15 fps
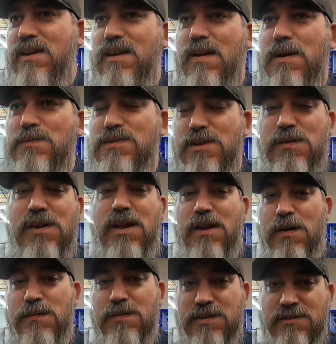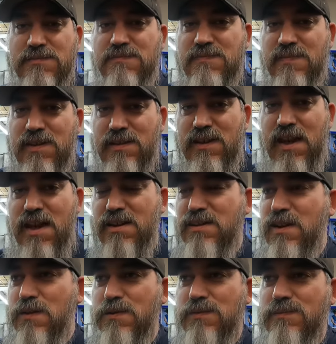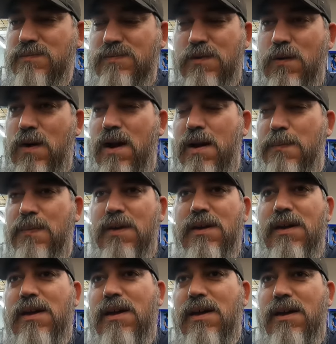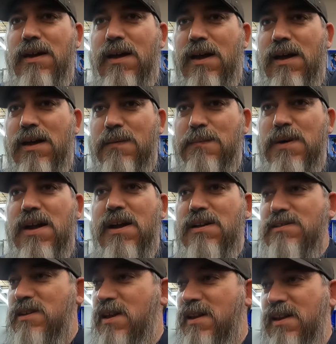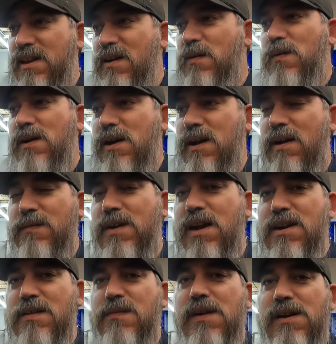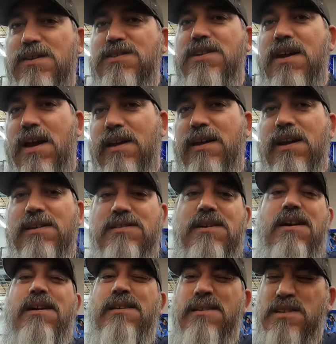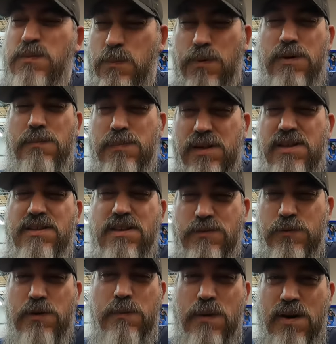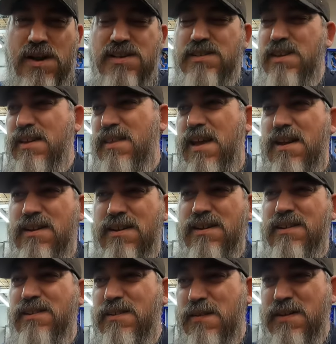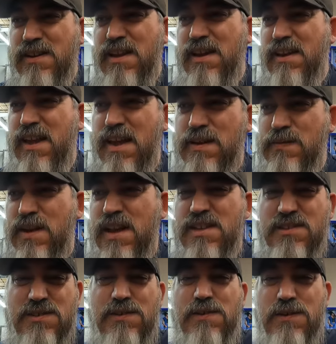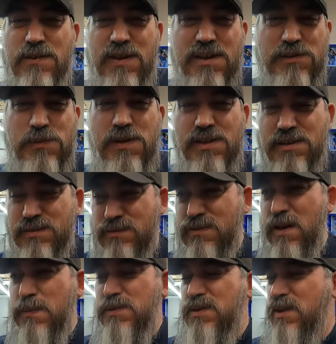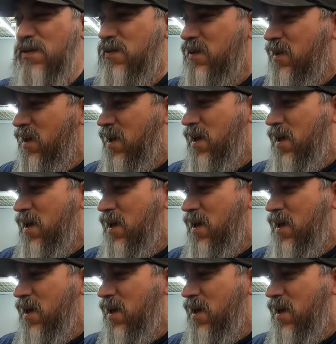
I'm still getting over this head cold crap. But I was like, you know what? I've got enough energy. I can get out there. I can at least bleed these rear brakes, get that done. Go ahead and get kind of a head start on next week's episode.